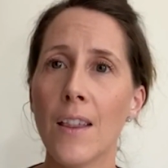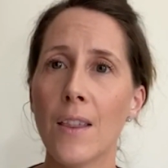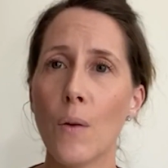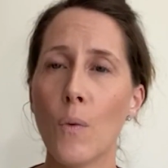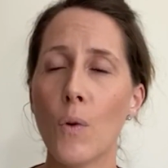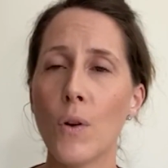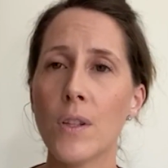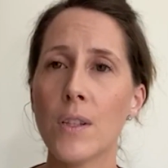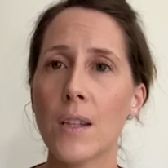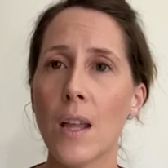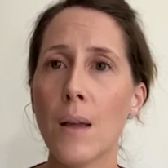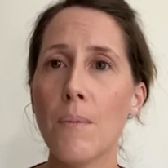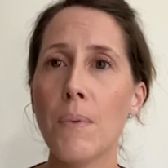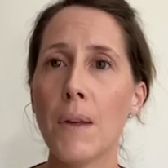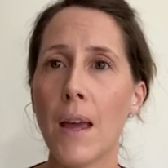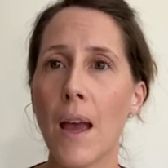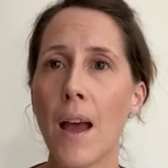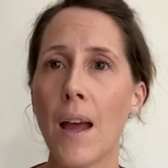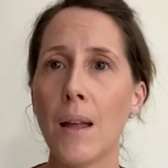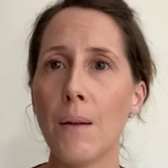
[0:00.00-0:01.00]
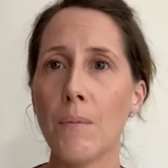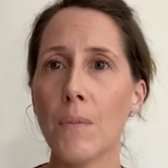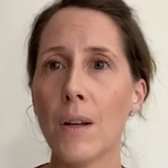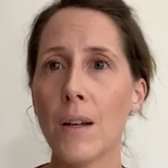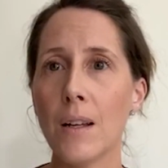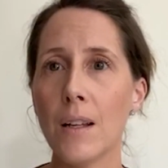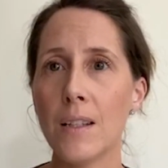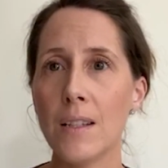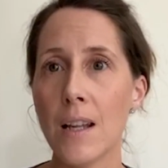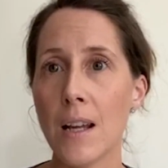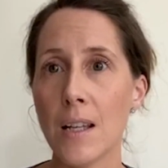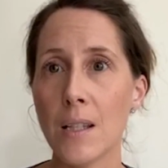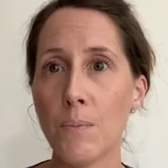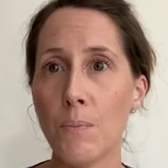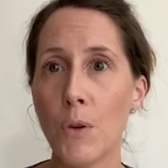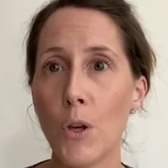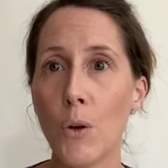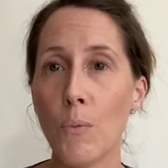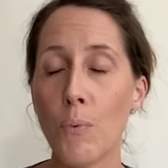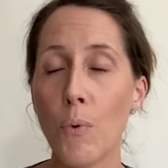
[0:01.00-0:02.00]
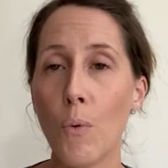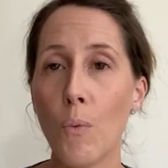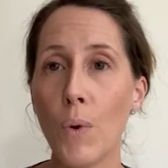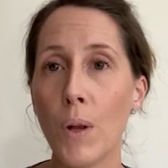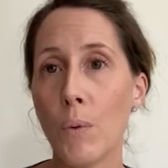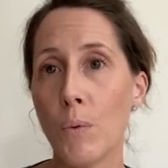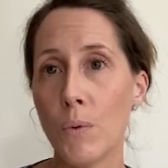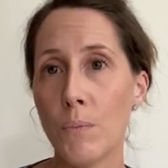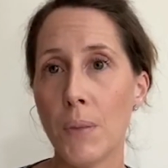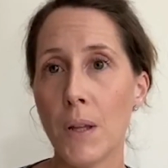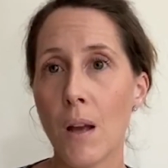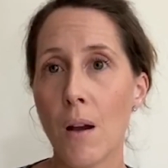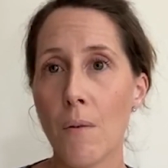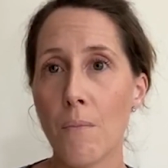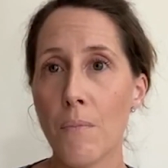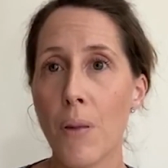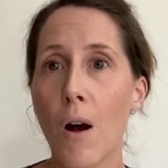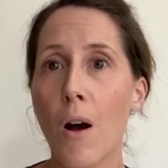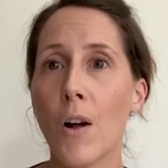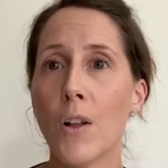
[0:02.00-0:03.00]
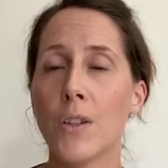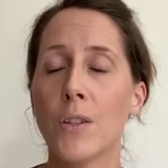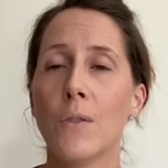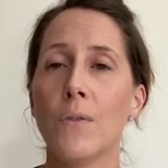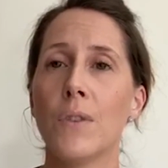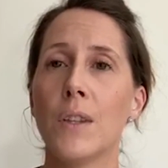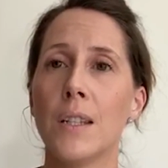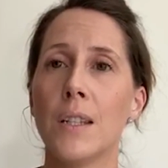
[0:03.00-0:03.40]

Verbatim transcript: that once they became a DESS pupil, we would become part of